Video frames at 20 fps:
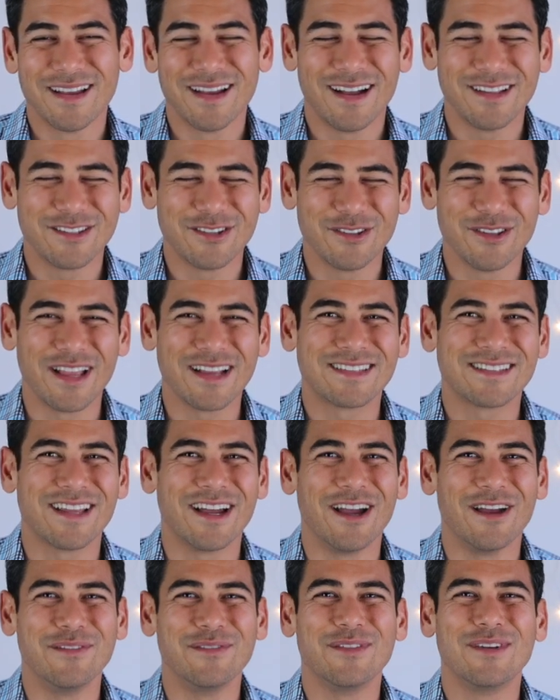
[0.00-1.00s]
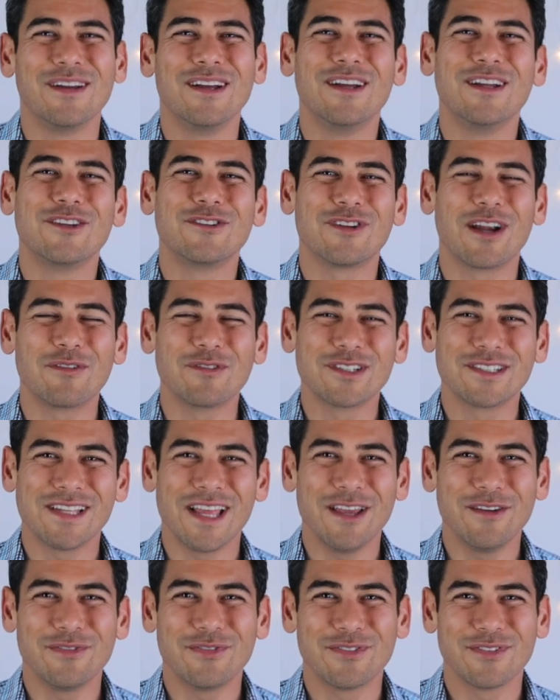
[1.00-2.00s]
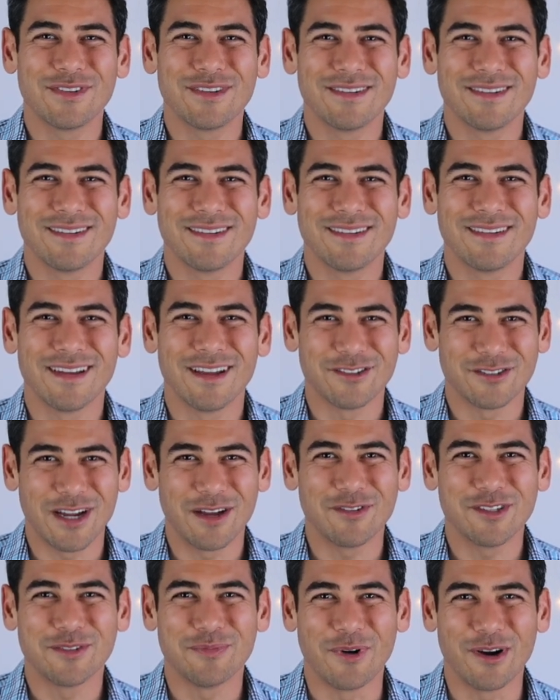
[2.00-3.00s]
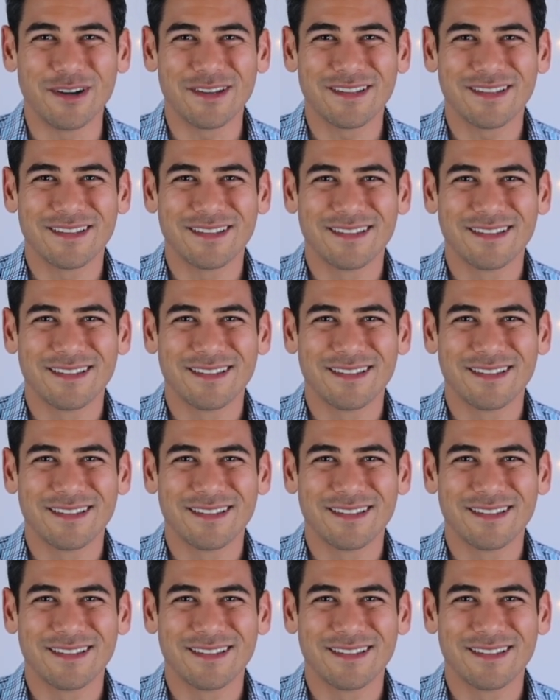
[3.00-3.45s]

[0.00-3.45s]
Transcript: Until next time, travel safe and travel smart.